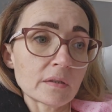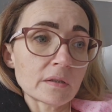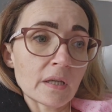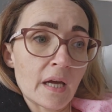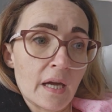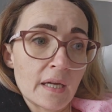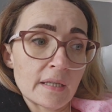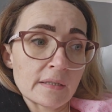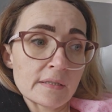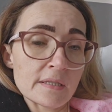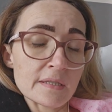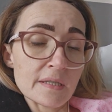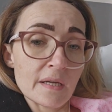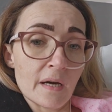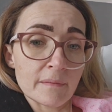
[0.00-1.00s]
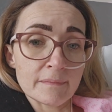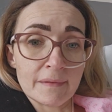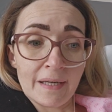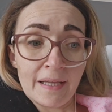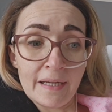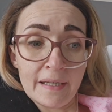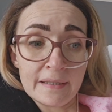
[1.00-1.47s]
And I'm
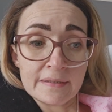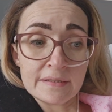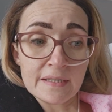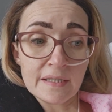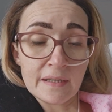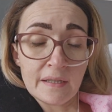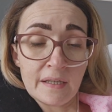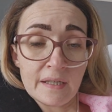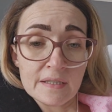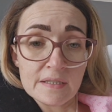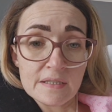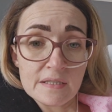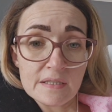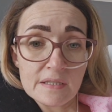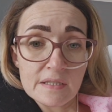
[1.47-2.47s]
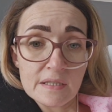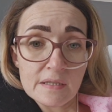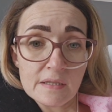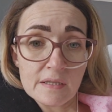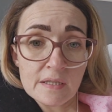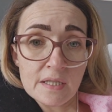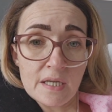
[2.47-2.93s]
glad that
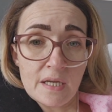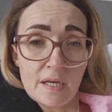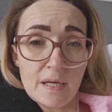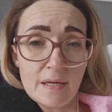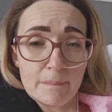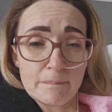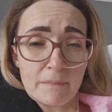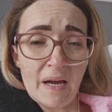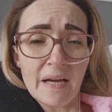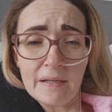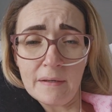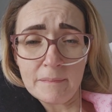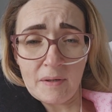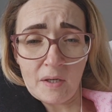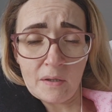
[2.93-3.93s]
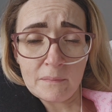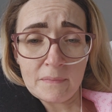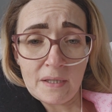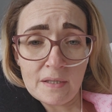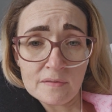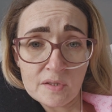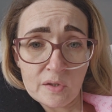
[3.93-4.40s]
the pain in my arm
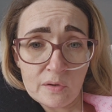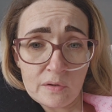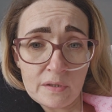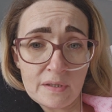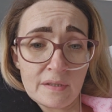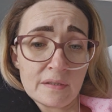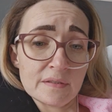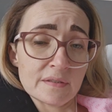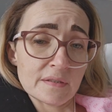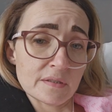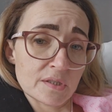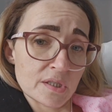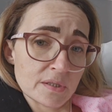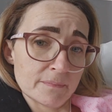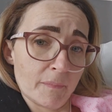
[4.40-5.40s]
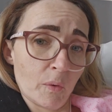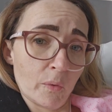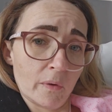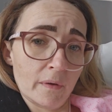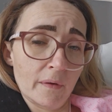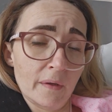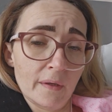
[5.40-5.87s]
has gone and this is just more
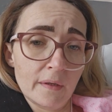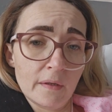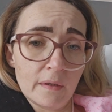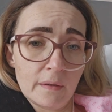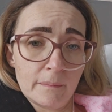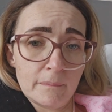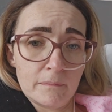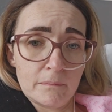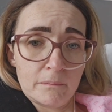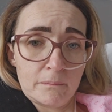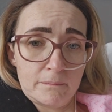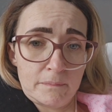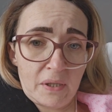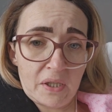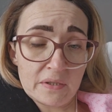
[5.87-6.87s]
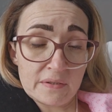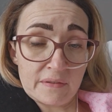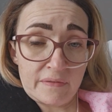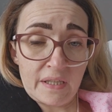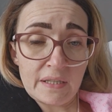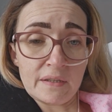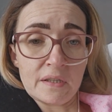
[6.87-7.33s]
because I've
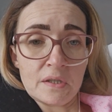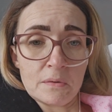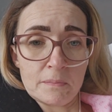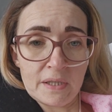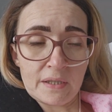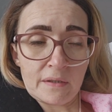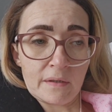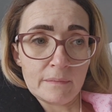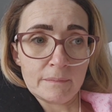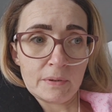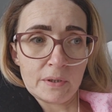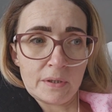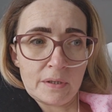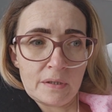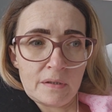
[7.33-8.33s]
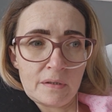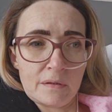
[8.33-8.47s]
had the new PICC line put in